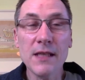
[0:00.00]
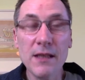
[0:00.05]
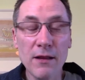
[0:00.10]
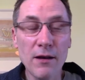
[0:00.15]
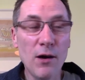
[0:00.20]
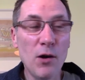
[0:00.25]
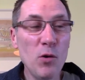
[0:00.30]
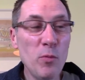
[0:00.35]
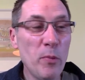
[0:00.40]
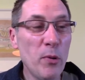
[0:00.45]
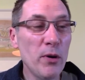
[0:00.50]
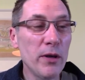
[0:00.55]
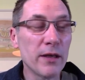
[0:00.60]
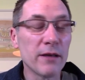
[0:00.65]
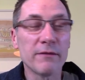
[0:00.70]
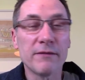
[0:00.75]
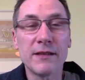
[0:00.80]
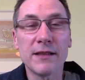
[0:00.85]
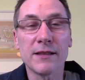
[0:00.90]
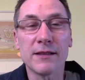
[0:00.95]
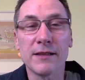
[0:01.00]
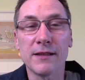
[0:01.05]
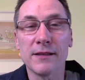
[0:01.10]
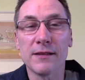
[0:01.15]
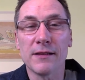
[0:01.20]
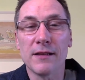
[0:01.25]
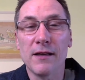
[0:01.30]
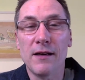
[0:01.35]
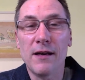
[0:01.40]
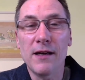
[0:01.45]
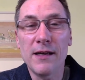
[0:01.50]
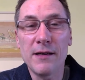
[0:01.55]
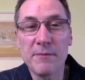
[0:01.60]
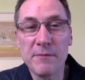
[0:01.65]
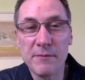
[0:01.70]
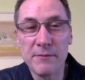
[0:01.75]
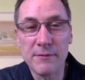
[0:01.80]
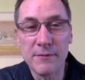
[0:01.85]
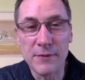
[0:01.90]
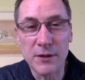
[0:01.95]
The whole point of this is that I
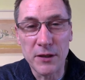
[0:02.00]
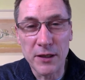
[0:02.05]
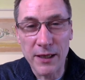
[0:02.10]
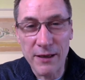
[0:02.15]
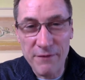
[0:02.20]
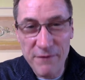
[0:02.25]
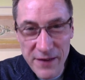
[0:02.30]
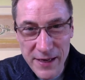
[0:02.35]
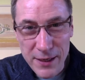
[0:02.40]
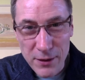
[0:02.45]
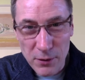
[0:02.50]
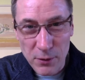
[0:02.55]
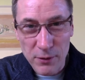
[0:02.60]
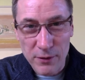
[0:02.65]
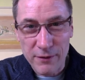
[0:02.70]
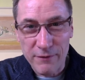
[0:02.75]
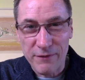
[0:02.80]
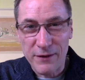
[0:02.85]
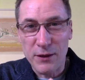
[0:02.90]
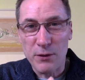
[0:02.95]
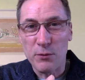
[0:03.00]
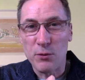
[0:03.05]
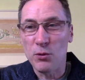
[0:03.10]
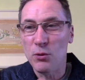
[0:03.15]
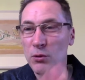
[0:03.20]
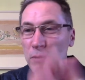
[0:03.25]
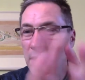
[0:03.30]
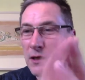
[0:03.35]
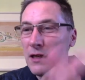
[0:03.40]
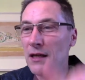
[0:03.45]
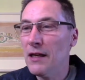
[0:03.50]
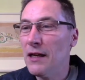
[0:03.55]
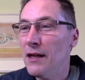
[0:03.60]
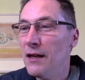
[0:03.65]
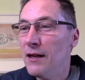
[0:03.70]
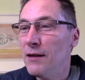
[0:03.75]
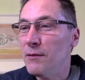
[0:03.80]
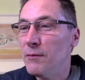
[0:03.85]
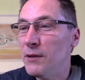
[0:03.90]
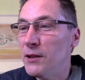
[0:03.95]
am doing a vlog for you all
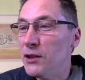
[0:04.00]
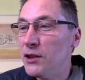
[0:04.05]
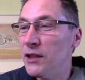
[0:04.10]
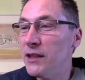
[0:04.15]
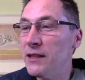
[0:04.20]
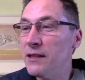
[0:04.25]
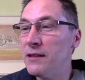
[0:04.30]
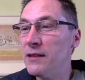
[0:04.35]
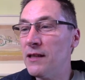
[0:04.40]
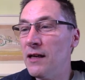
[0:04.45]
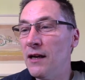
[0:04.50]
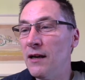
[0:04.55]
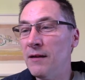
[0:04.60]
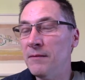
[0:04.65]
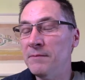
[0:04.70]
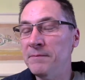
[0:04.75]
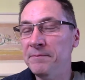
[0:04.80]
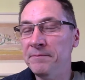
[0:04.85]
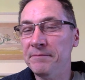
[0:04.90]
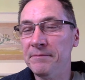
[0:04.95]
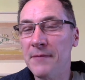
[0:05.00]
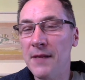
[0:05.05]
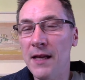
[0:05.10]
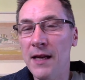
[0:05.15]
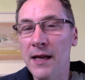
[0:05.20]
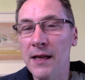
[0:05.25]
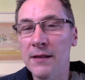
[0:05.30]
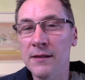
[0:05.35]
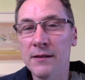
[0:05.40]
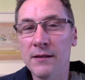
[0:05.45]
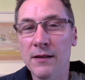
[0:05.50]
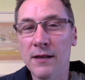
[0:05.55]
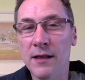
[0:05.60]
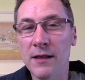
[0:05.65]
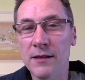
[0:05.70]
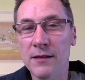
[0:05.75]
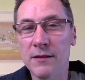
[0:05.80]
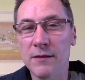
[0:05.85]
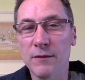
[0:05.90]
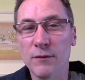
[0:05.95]
which is, um, and
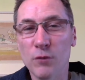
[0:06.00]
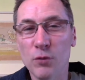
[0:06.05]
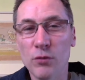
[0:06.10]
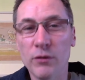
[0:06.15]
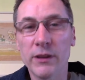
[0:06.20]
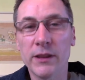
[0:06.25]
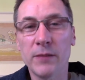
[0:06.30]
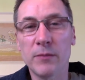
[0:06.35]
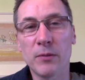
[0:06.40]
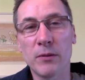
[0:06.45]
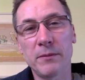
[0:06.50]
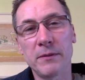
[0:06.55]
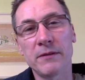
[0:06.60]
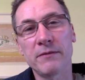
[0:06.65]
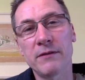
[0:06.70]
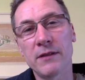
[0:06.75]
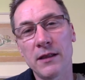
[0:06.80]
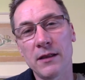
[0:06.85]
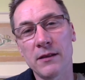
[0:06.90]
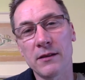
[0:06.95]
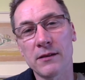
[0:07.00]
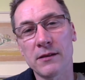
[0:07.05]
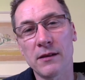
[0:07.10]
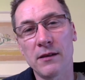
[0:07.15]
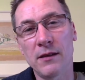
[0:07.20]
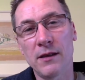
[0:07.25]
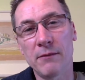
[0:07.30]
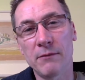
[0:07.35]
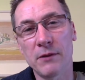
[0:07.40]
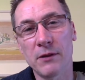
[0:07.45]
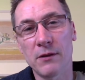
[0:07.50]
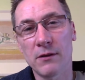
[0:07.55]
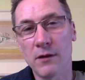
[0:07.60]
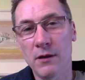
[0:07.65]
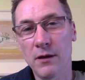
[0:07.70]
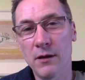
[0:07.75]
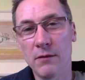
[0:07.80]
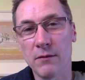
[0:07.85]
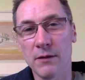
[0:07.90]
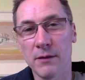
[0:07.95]
as you already probably realised, I haven't got a
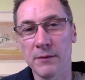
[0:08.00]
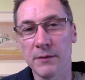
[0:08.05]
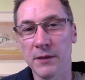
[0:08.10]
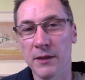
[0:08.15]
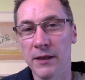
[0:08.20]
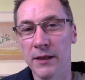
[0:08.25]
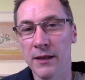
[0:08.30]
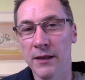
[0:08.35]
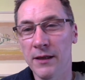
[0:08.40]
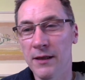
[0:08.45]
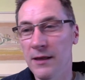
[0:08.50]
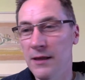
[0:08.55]
clue what I'm doing.